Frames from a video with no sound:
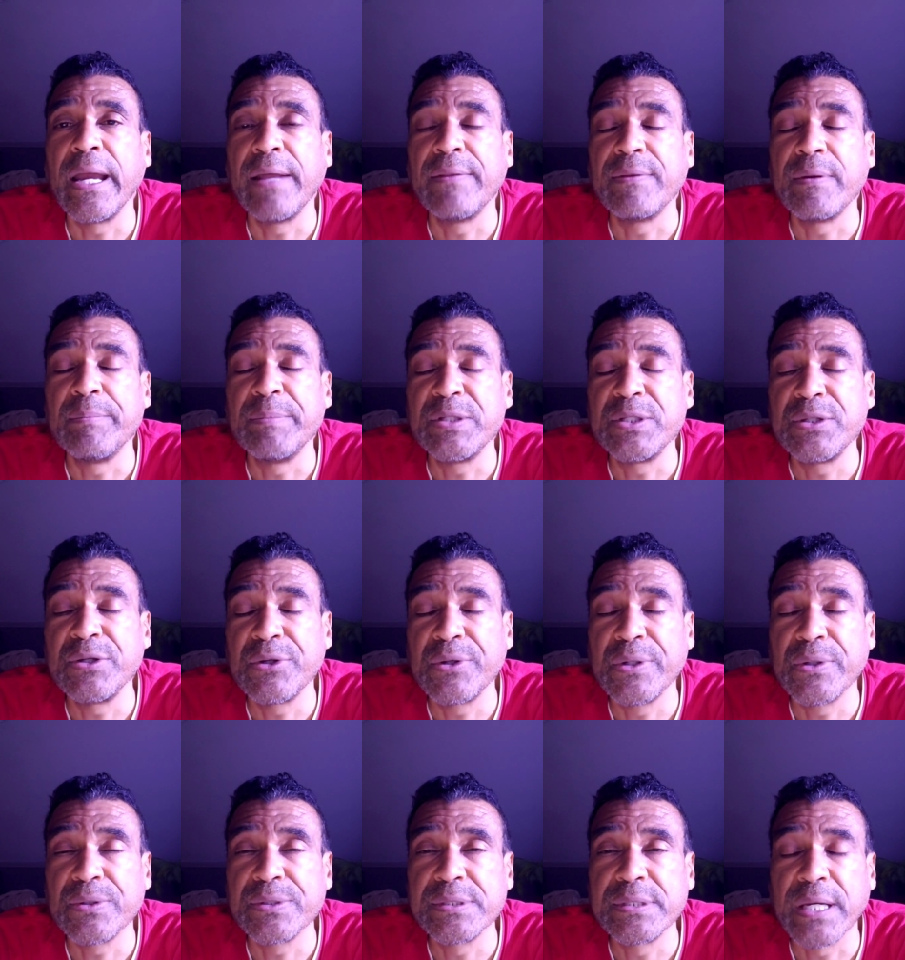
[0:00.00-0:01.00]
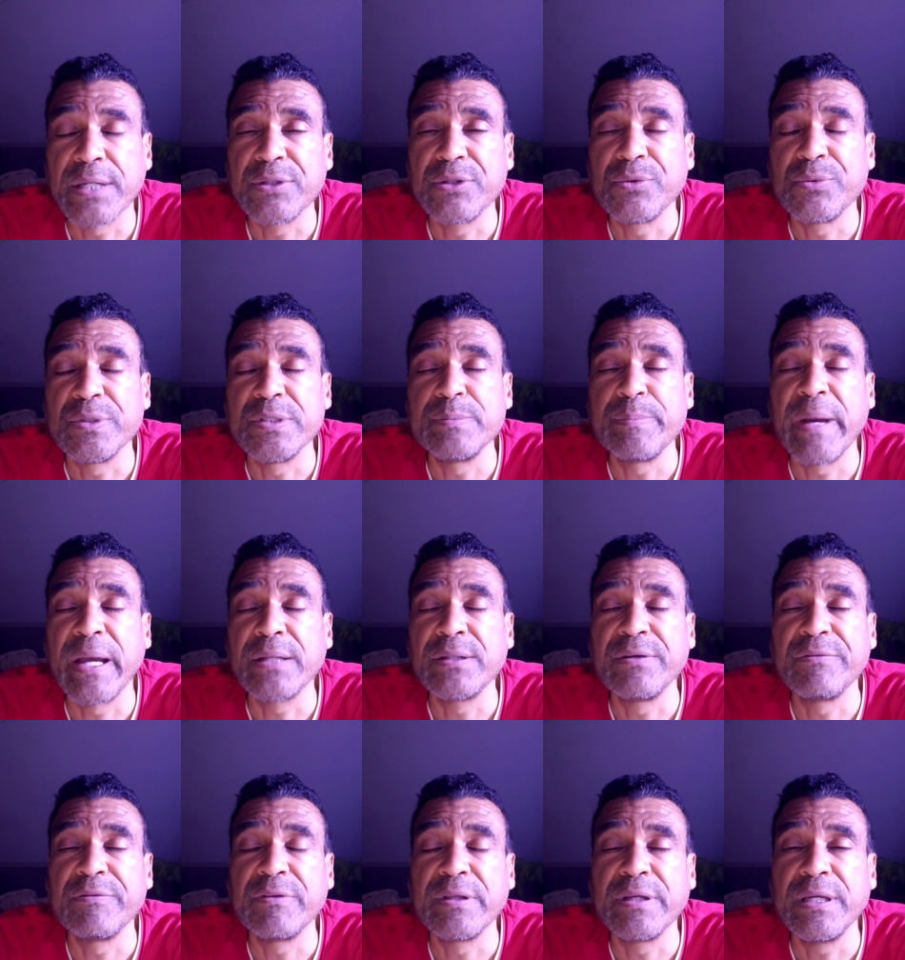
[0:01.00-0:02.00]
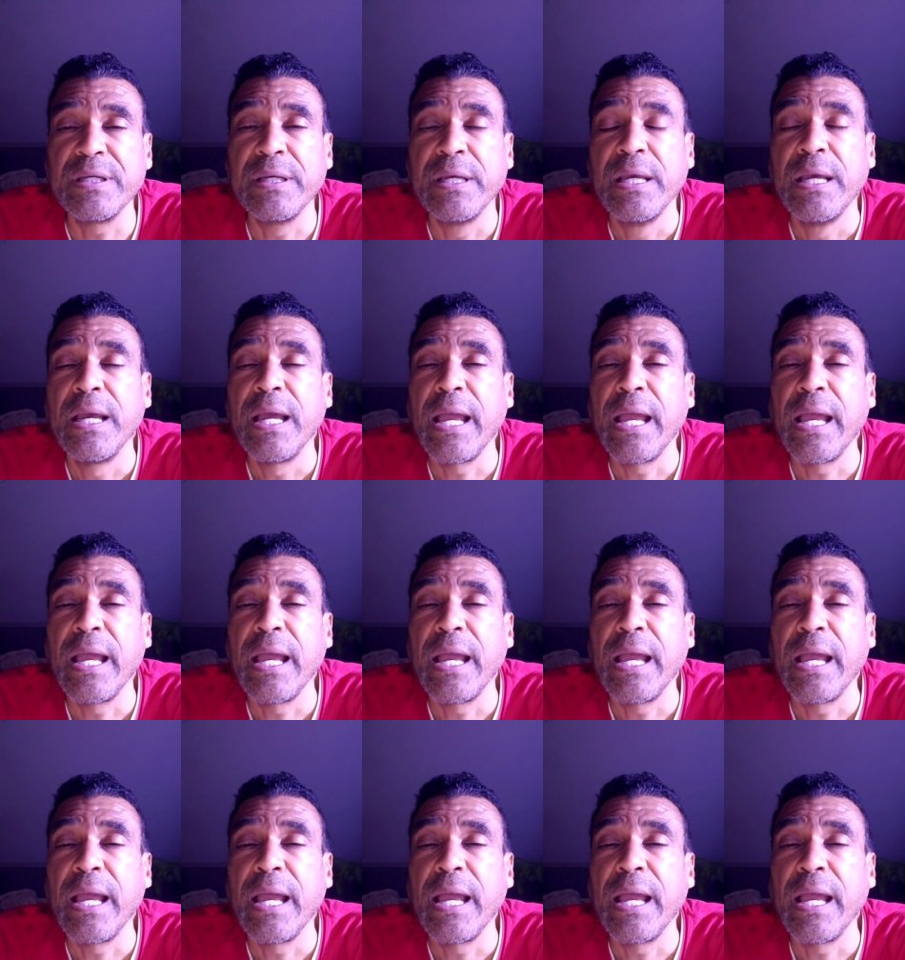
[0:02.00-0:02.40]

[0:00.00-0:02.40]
and the material sector, respectively.